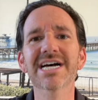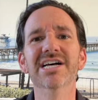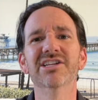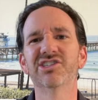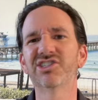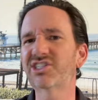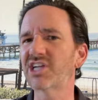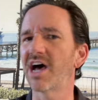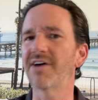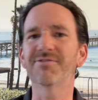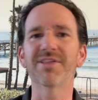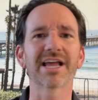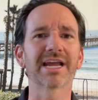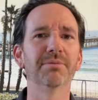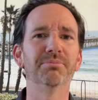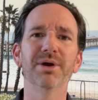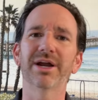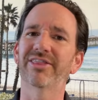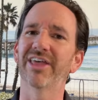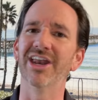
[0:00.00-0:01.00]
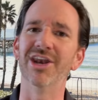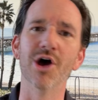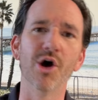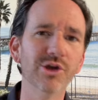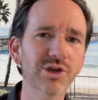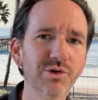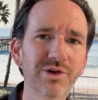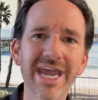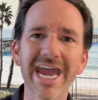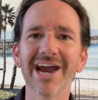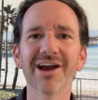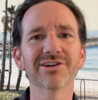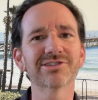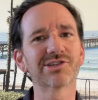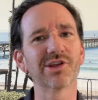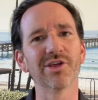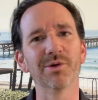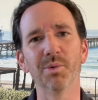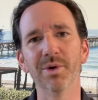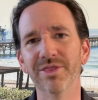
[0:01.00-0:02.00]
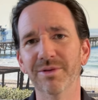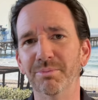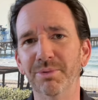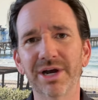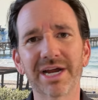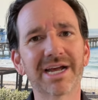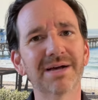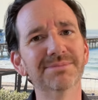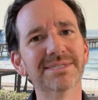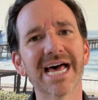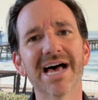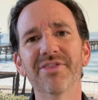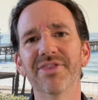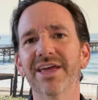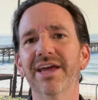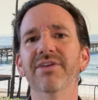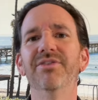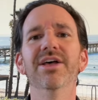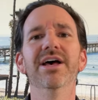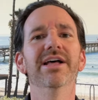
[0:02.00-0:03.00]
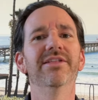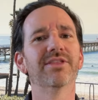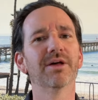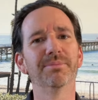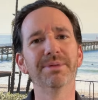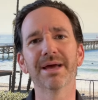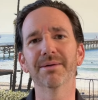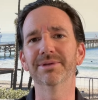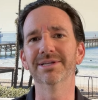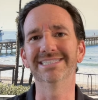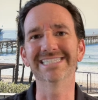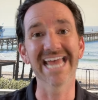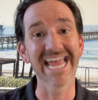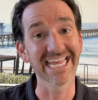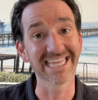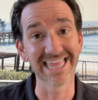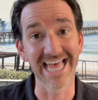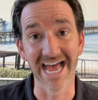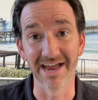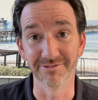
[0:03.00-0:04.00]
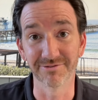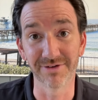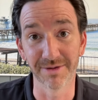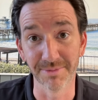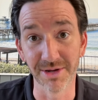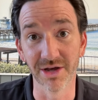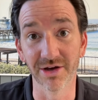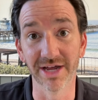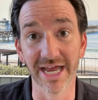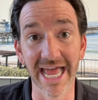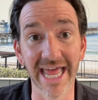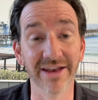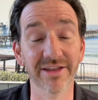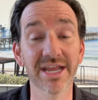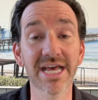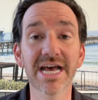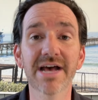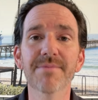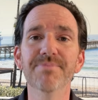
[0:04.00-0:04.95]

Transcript: soft like a brick they know you care so that when the brick comes out they they'll be able to take that from you and